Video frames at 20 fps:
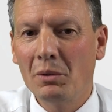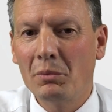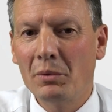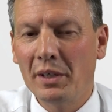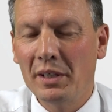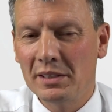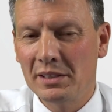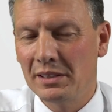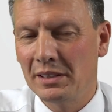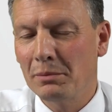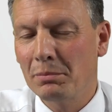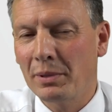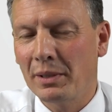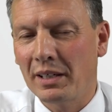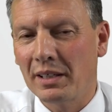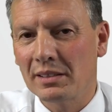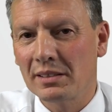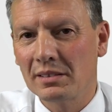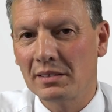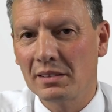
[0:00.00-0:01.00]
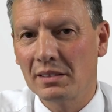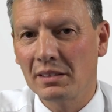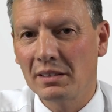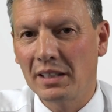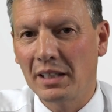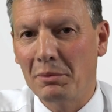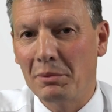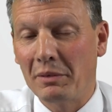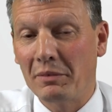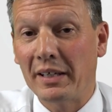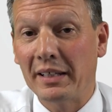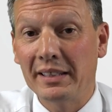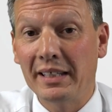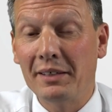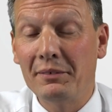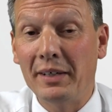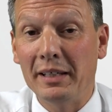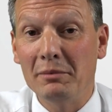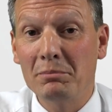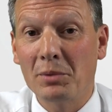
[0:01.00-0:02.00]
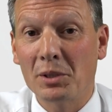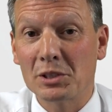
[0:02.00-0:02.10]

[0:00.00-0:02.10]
whereas in the past they would have had their rent